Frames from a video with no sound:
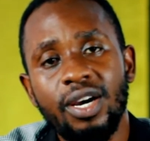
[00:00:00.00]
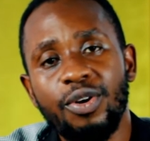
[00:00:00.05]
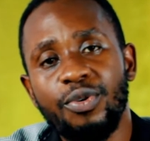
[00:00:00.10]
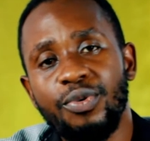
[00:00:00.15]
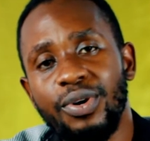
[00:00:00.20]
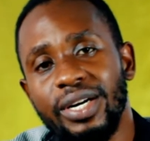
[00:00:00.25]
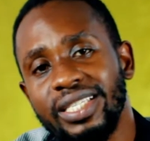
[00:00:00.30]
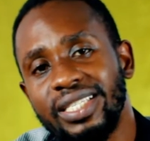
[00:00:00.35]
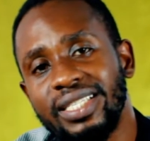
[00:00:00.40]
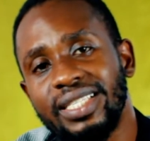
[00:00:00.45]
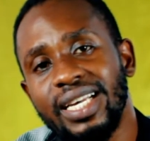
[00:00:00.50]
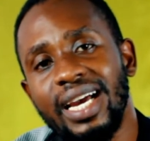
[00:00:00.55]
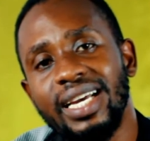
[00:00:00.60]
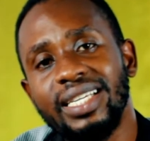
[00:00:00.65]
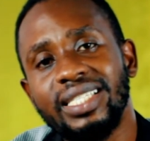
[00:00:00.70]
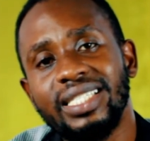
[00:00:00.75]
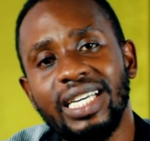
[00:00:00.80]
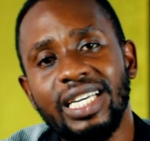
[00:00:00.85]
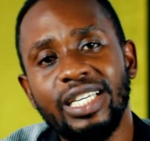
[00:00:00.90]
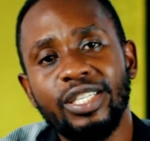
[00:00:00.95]

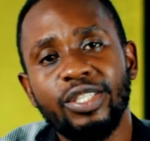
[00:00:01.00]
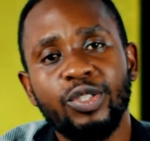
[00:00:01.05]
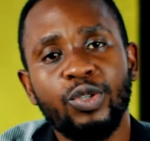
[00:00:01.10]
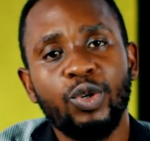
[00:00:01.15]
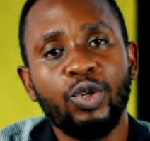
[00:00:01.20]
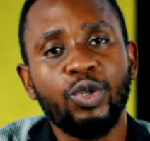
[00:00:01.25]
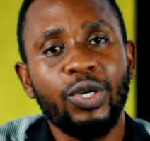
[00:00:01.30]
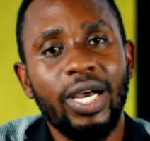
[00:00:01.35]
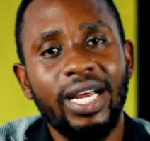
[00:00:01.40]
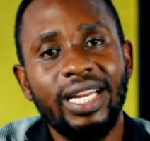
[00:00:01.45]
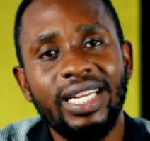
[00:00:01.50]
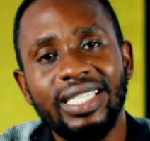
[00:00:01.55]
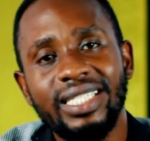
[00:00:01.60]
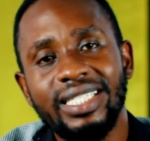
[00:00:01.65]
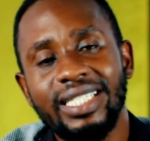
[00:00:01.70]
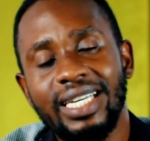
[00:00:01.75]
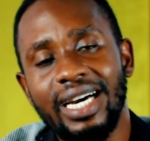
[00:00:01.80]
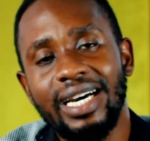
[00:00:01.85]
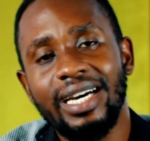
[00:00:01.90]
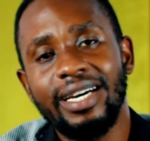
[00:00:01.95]
Research is usually
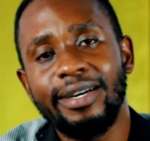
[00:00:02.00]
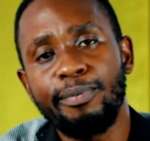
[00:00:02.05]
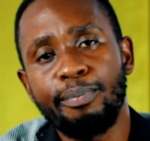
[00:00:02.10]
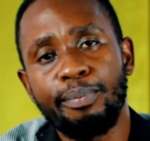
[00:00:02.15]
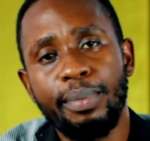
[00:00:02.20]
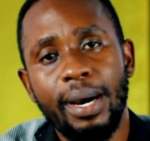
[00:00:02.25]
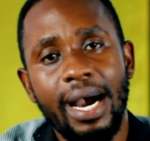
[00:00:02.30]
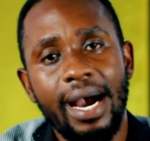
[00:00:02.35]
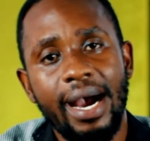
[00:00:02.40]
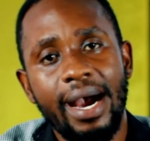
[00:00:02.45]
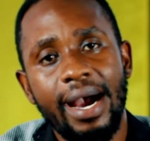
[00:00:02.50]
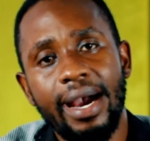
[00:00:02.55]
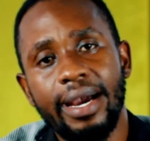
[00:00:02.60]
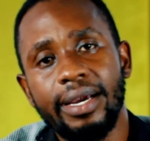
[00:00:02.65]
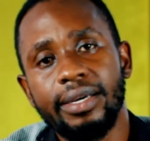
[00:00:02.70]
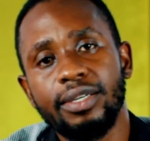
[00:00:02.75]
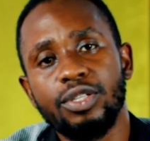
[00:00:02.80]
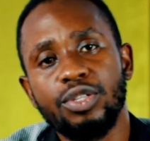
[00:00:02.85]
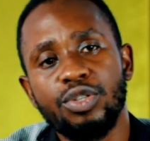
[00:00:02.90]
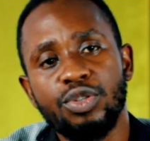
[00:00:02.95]
done by
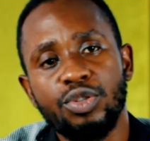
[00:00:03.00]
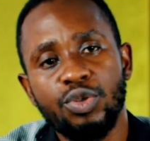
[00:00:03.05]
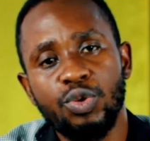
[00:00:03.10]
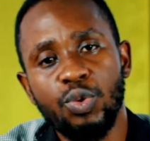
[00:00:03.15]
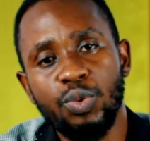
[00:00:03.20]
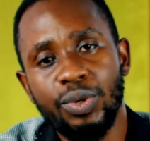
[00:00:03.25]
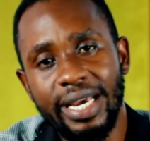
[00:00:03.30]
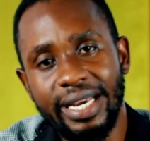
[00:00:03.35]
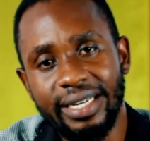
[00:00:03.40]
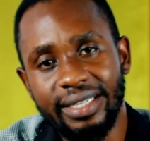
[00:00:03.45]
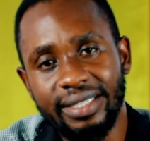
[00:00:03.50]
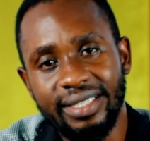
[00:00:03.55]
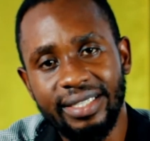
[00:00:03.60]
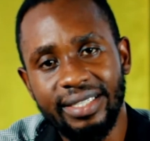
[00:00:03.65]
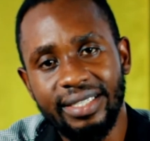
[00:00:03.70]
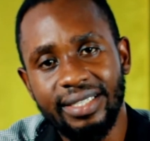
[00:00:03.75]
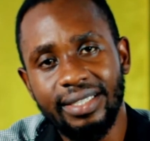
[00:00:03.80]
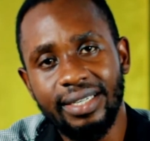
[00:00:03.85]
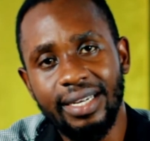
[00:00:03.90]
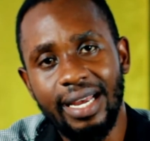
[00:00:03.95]

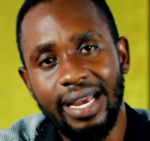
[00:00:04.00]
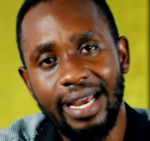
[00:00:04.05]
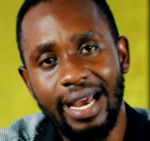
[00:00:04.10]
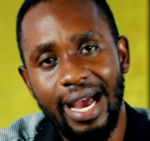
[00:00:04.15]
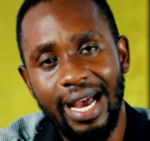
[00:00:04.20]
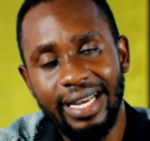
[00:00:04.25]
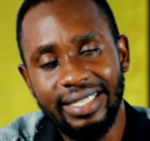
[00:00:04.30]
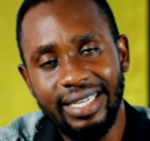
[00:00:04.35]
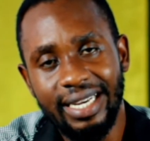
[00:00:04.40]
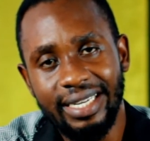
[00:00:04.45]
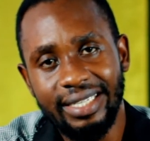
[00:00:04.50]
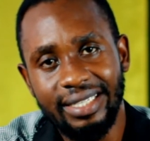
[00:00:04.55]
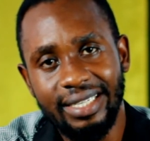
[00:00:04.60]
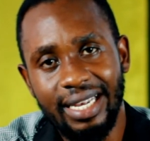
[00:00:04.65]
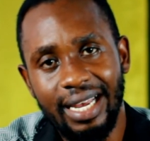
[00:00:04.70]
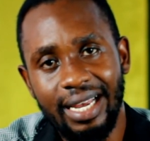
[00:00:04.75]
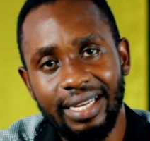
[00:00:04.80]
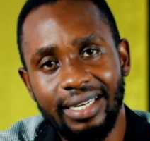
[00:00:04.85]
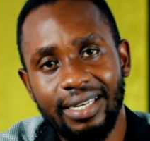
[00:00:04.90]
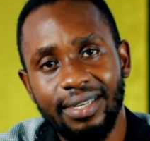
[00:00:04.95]
students, as I
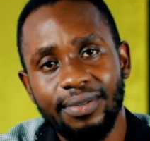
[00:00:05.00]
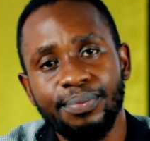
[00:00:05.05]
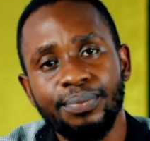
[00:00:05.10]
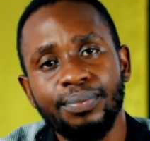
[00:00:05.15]
said,